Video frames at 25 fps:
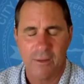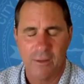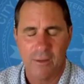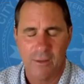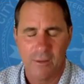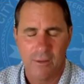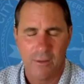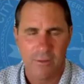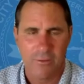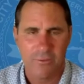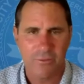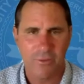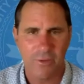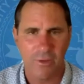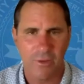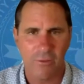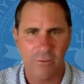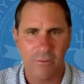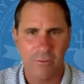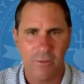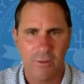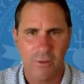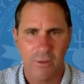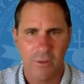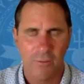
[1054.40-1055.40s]

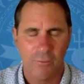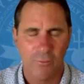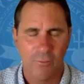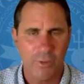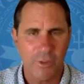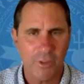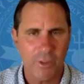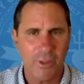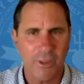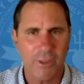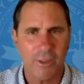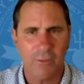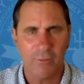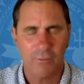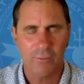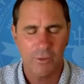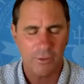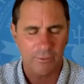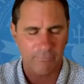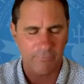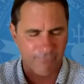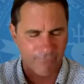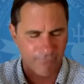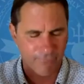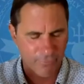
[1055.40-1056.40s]
So really a
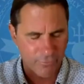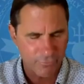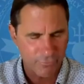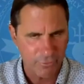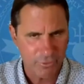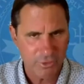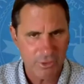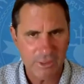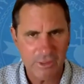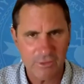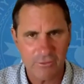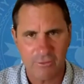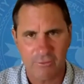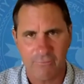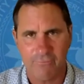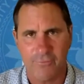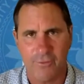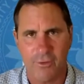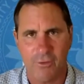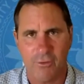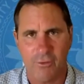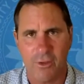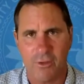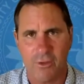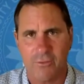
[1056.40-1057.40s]
real strategic
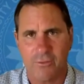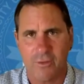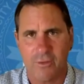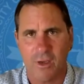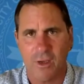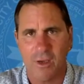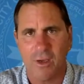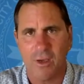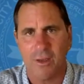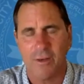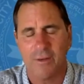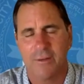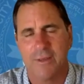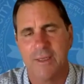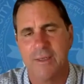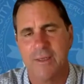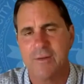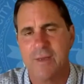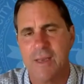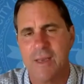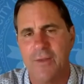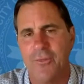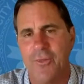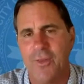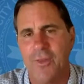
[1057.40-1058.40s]
focus on let's
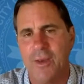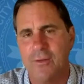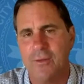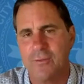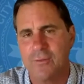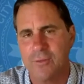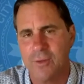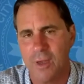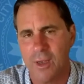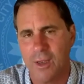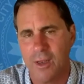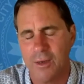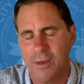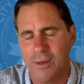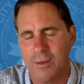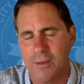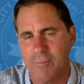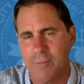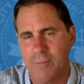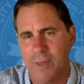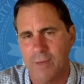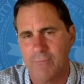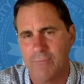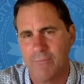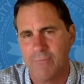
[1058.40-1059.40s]
get things done
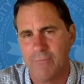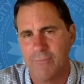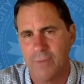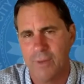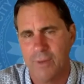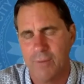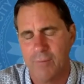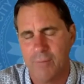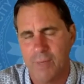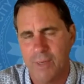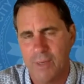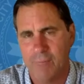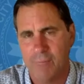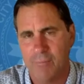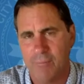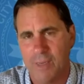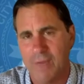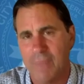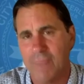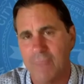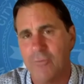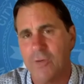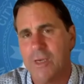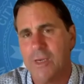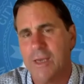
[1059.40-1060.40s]
and make
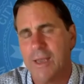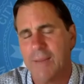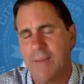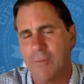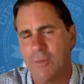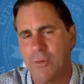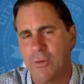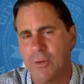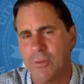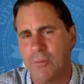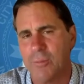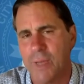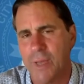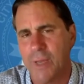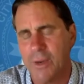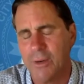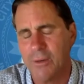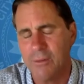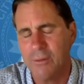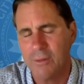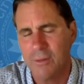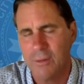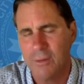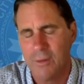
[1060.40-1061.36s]
every neighborhood better.